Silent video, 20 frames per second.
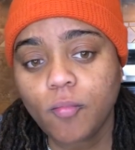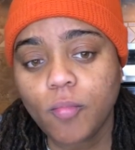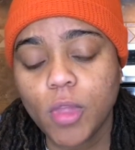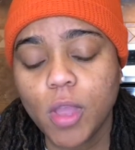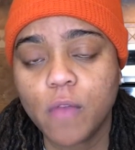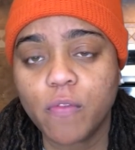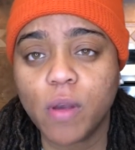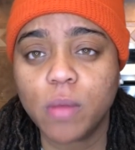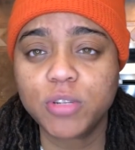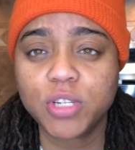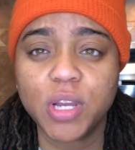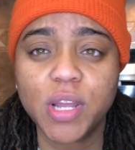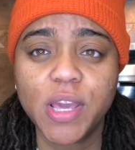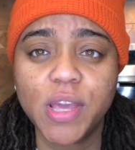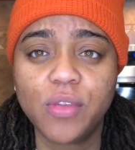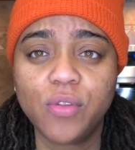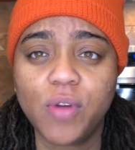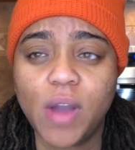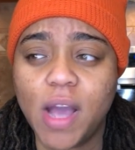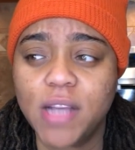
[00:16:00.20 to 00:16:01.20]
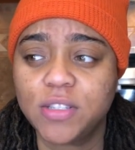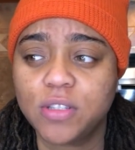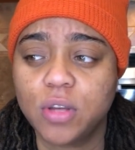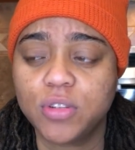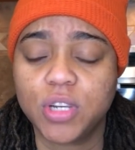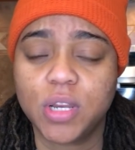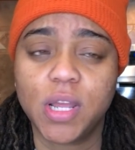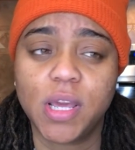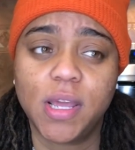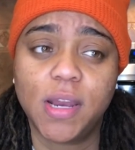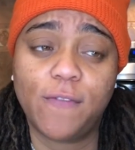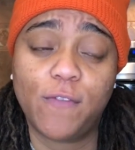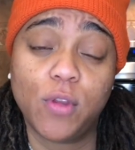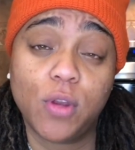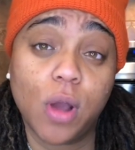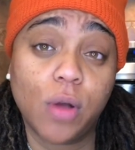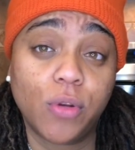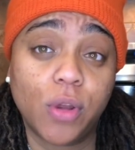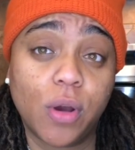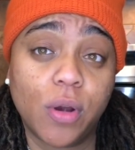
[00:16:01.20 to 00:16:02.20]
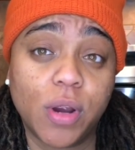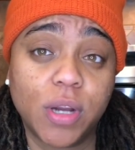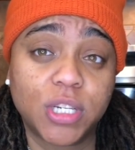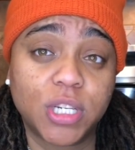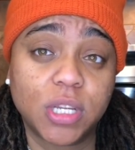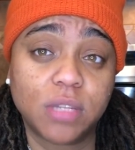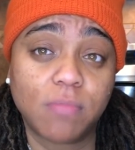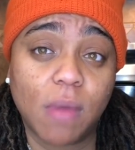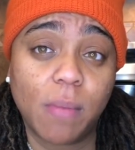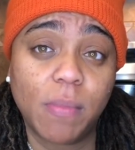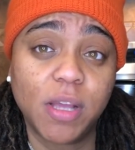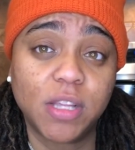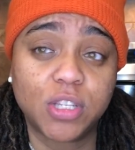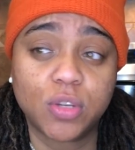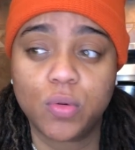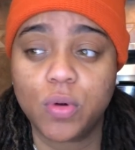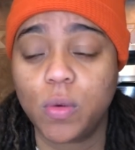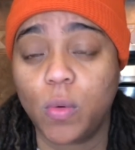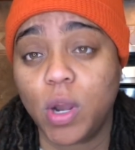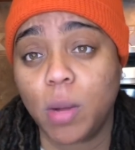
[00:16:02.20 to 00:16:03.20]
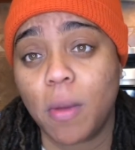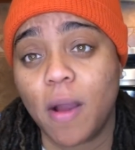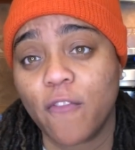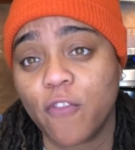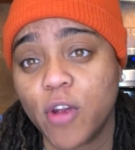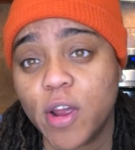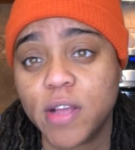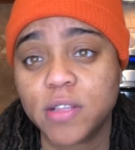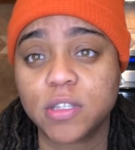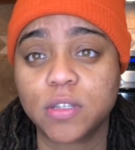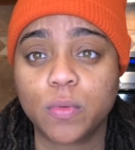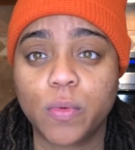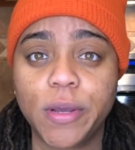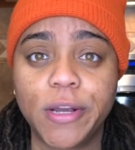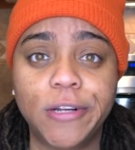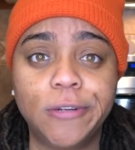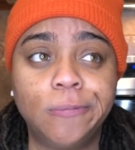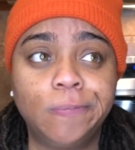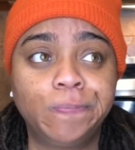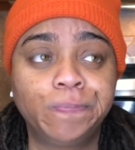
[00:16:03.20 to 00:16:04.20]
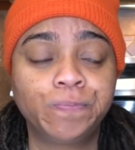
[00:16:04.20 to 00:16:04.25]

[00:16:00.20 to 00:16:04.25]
from Janine. You guys know Janine. If you don't know her, she's my mentor, one of my friends as well.